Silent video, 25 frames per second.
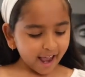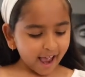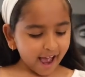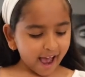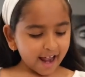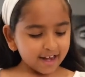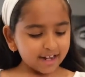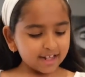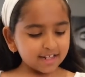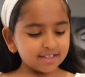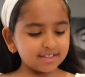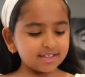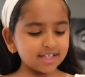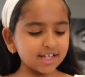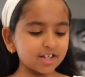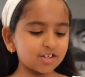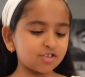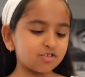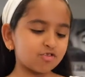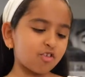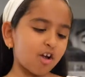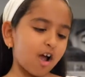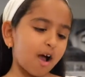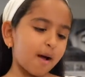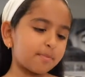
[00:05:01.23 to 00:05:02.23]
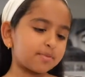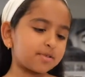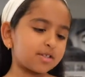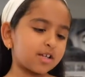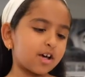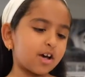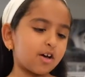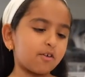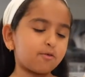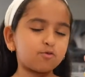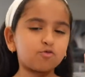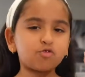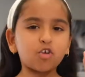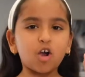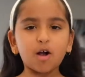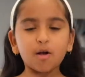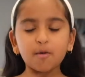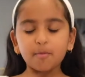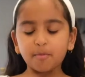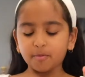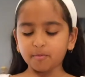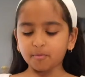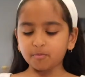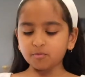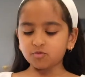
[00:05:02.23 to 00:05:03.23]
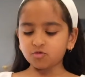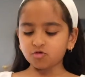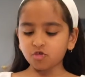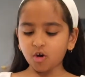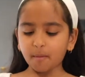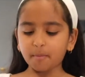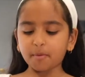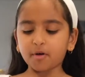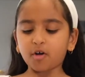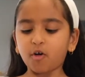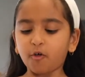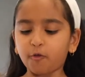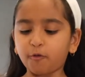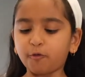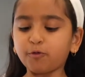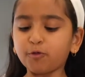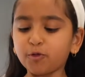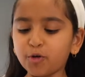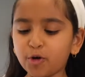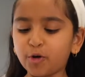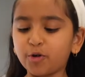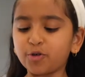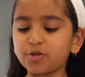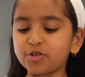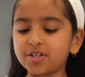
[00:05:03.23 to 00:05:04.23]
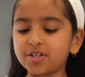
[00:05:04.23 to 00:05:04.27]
I added 6 drops of tropical fruit,